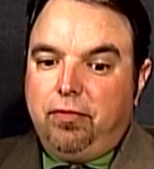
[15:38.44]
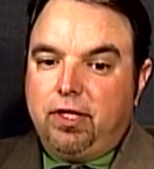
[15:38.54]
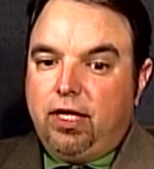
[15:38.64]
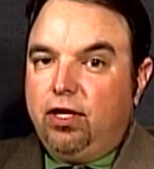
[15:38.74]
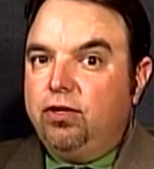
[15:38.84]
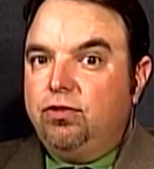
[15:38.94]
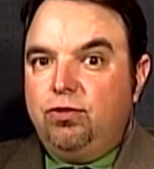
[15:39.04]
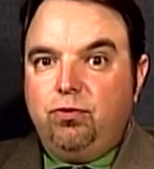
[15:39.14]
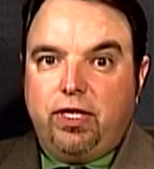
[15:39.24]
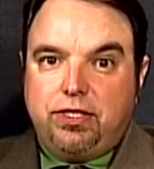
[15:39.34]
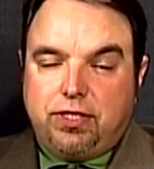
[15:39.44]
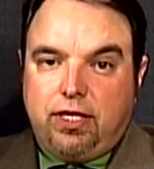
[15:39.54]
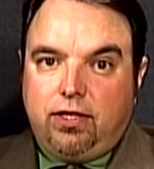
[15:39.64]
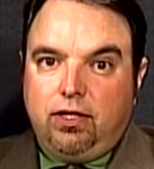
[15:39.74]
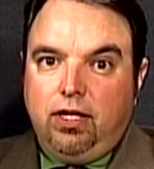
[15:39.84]
another two-way
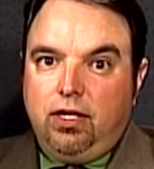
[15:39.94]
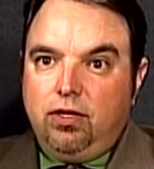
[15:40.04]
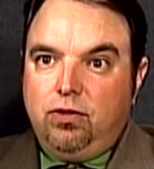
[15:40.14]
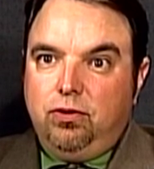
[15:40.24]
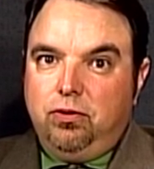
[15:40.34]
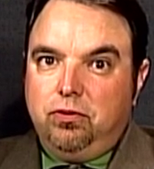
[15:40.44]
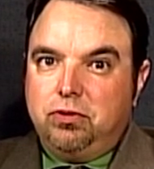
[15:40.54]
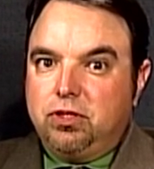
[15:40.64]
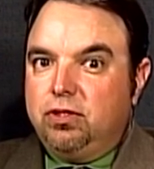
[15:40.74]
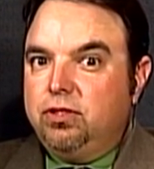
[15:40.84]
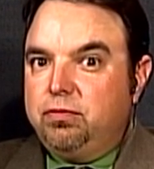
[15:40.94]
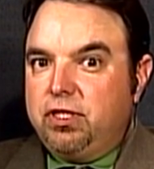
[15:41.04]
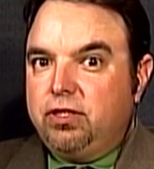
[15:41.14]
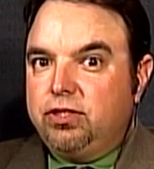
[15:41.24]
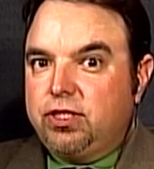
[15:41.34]
center who was a little
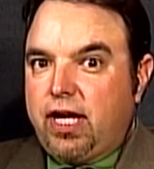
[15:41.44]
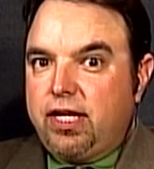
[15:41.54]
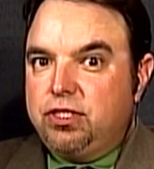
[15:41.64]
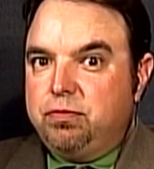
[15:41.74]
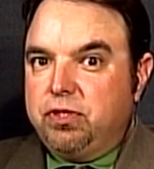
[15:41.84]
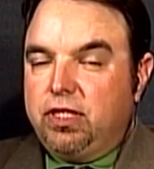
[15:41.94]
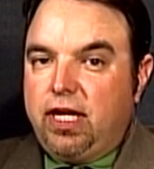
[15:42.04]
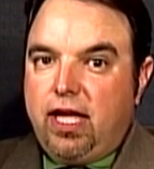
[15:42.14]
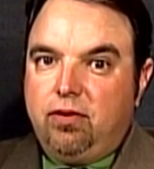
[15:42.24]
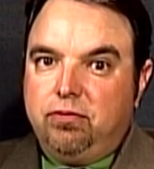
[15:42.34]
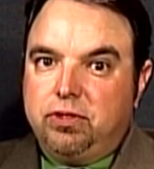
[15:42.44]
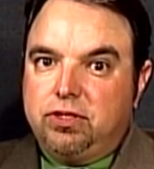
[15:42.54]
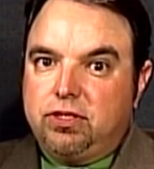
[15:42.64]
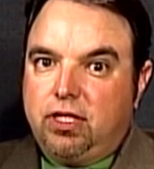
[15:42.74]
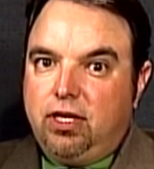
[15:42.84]
bit undersized, but yet
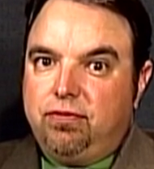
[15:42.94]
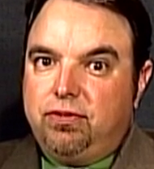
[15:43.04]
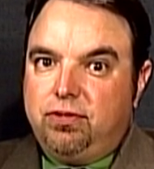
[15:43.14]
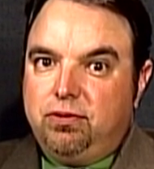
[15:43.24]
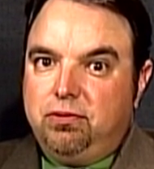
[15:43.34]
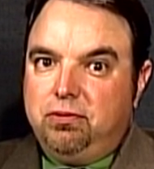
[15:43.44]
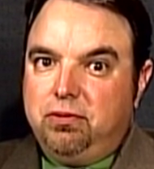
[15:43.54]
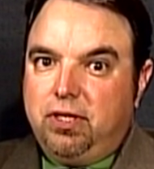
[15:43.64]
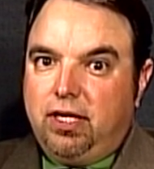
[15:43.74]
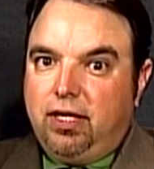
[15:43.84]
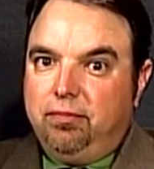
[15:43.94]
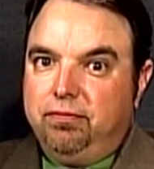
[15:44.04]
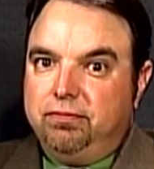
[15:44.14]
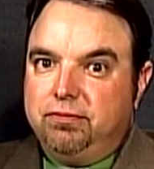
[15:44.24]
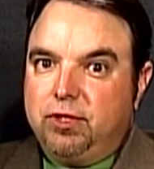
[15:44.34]
was enough
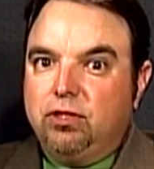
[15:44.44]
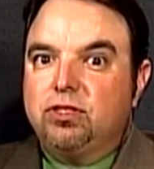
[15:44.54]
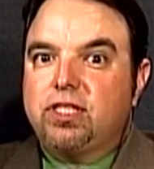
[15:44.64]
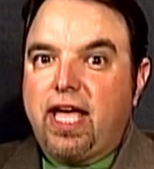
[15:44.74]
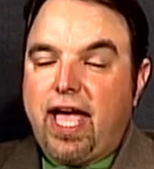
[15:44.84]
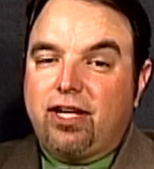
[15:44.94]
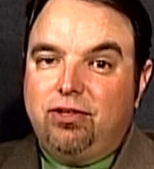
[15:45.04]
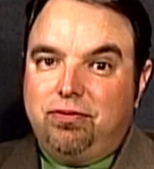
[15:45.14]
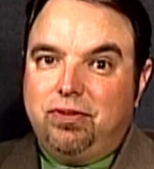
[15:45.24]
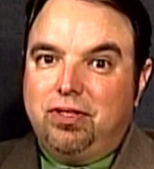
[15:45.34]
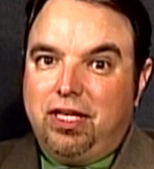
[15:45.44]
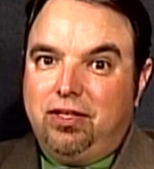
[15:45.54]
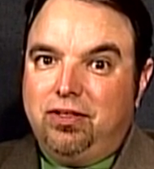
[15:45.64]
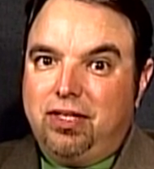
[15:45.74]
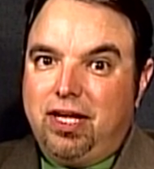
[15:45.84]
to stay active
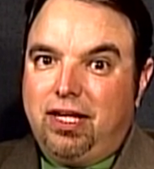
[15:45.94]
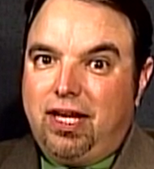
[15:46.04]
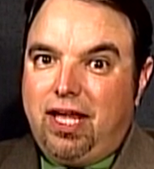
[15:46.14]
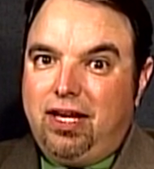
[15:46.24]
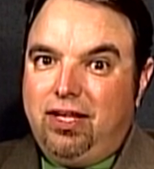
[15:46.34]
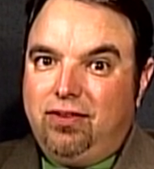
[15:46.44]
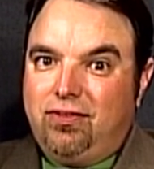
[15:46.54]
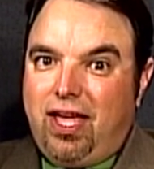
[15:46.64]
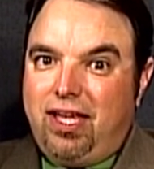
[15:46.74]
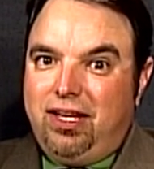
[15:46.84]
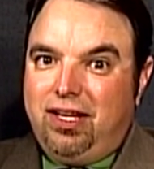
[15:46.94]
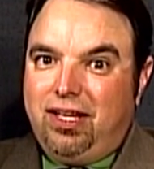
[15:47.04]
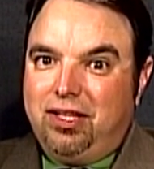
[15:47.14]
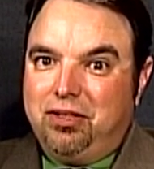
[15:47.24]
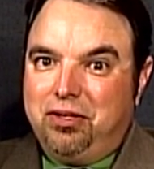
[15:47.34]
and get inside
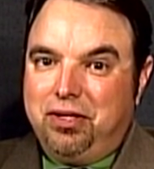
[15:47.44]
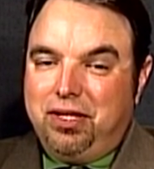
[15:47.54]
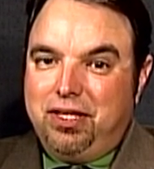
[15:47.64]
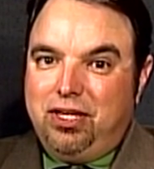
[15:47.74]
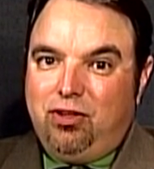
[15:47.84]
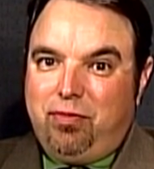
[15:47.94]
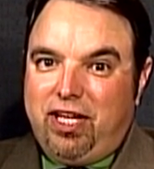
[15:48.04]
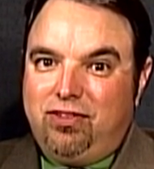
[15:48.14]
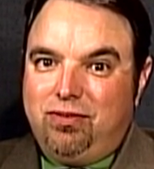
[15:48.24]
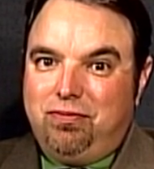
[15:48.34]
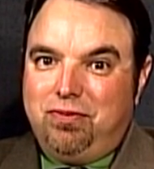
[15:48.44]
the minds